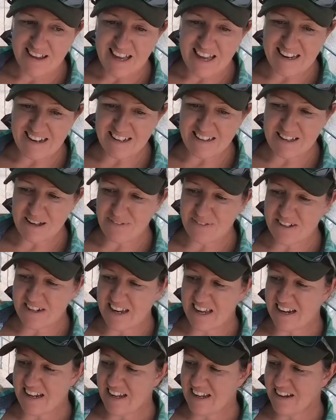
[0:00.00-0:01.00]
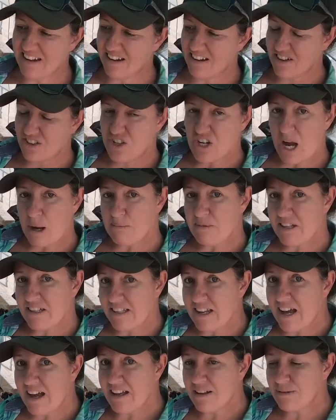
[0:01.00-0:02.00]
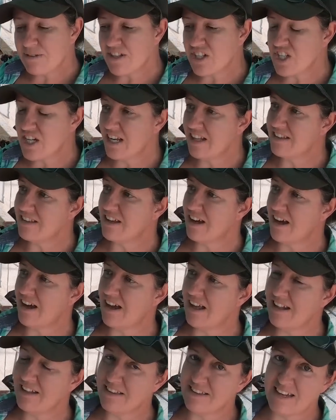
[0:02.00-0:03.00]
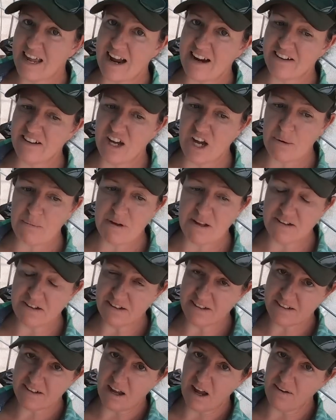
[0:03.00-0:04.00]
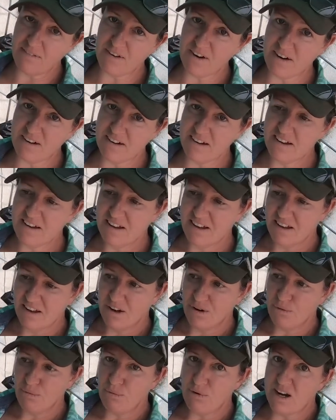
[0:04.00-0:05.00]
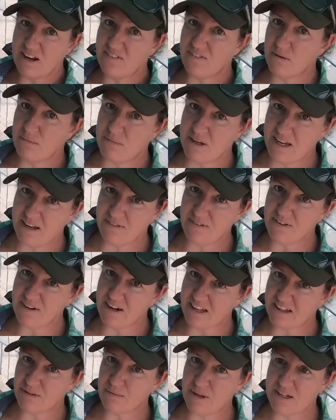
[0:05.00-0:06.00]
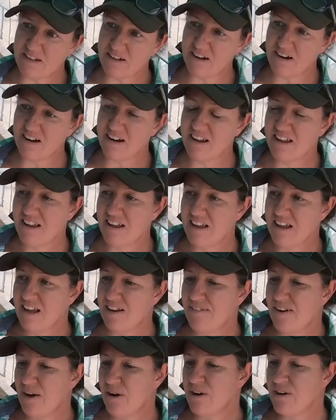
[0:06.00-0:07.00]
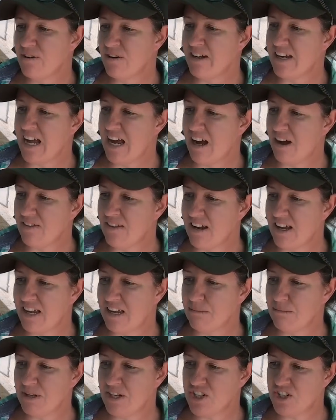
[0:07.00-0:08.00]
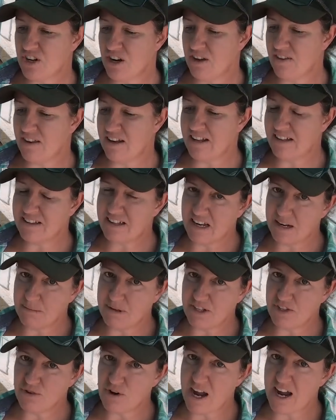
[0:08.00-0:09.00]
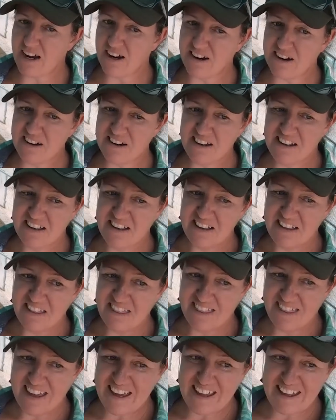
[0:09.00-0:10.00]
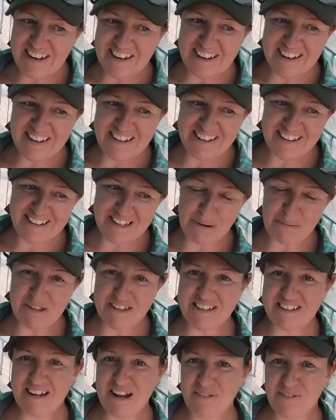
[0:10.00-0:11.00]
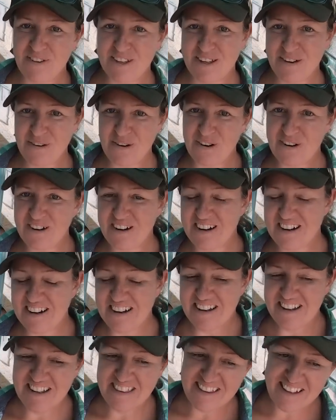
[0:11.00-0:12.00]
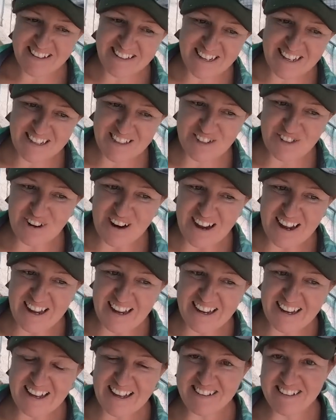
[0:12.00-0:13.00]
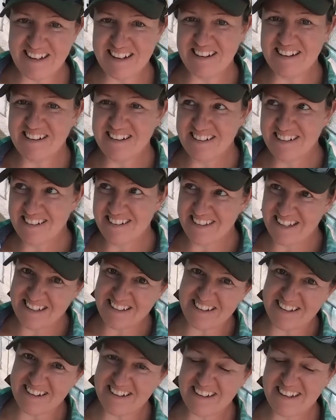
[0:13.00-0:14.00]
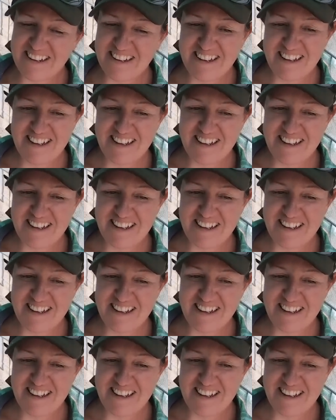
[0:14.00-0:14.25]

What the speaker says: and I'd love to get it chopped to size with the chainsaw and stacked up and just covered, ready for me for next winter. If I order it now, then I can be sure that it's going to be drier than some of the stuff that you order. They say it's dry, as in seasoned,